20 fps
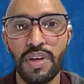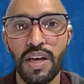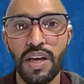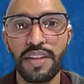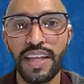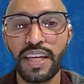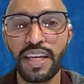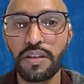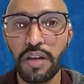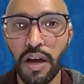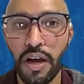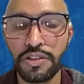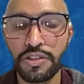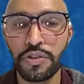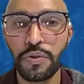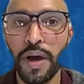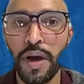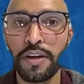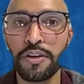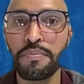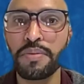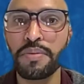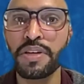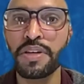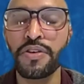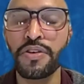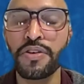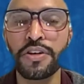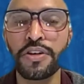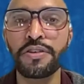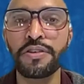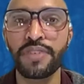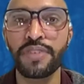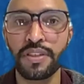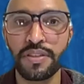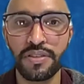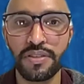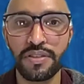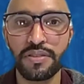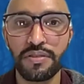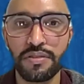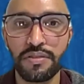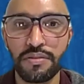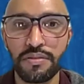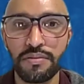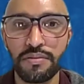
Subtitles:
They taught you how to be nervous